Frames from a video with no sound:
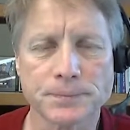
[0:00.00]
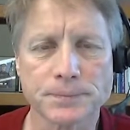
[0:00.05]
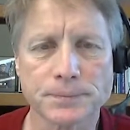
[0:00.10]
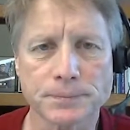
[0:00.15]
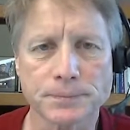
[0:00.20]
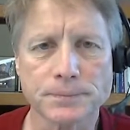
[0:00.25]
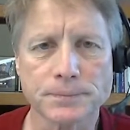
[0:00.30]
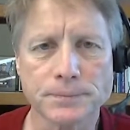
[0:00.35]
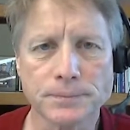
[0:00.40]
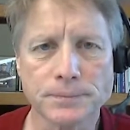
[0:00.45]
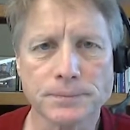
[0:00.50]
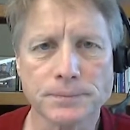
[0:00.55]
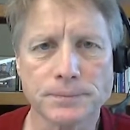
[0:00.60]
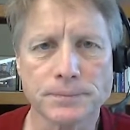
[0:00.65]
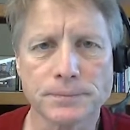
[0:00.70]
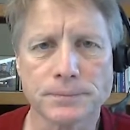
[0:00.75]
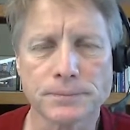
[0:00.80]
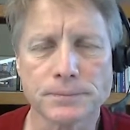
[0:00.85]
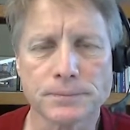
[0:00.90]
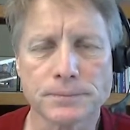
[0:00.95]

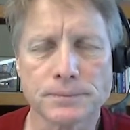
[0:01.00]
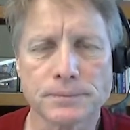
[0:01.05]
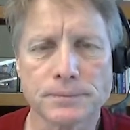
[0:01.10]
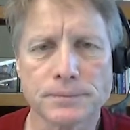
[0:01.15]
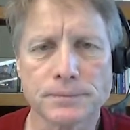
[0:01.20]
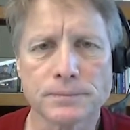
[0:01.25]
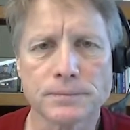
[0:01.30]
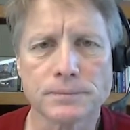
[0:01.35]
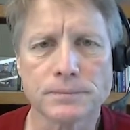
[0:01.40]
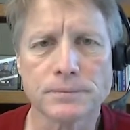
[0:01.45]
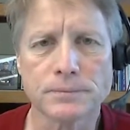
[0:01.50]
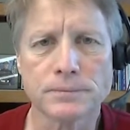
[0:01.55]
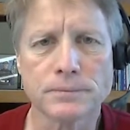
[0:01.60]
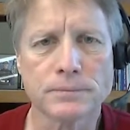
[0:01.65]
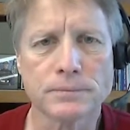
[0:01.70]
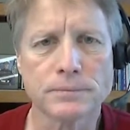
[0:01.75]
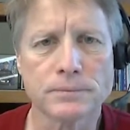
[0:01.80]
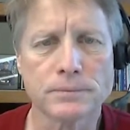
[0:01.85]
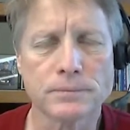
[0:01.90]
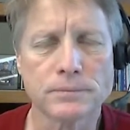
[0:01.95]

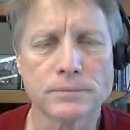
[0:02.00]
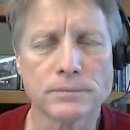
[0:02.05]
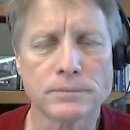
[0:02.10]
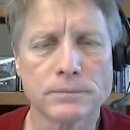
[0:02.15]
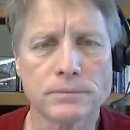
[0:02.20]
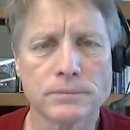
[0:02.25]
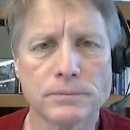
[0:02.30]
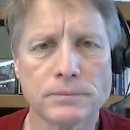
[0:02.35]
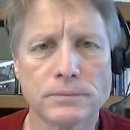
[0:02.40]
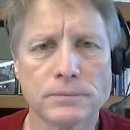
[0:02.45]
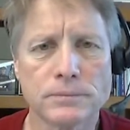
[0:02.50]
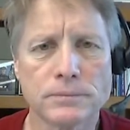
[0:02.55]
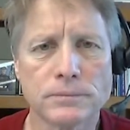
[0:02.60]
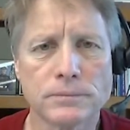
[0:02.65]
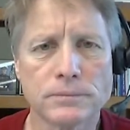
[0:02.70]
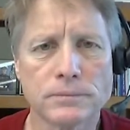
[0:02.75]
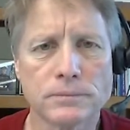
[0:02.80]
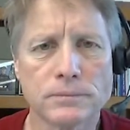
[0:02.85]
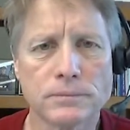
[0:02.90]
[no speech]